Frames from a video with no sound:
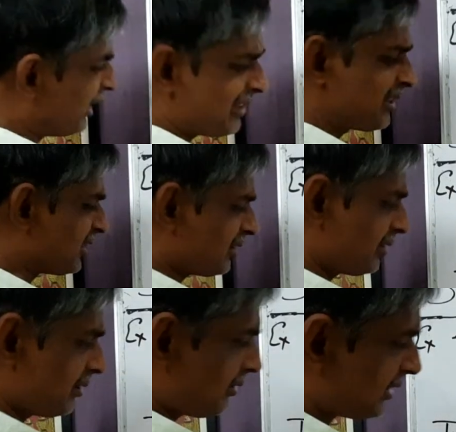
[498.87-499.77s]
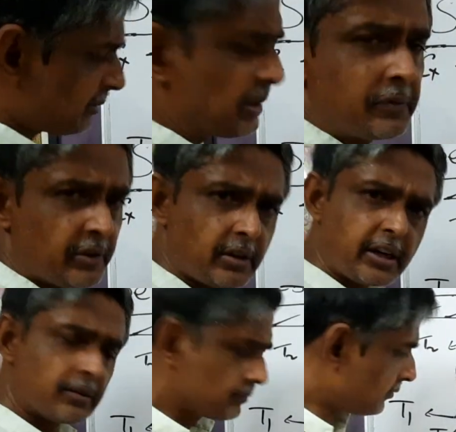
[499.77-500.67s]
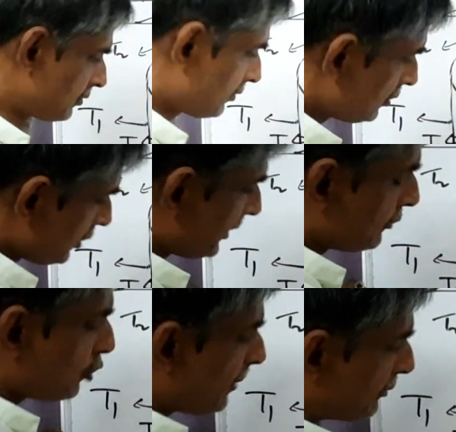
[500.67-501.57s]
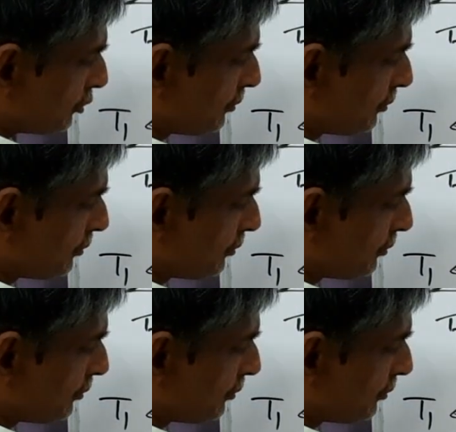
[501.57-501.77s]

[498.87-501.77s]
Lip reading: just explain it again. Again, go back to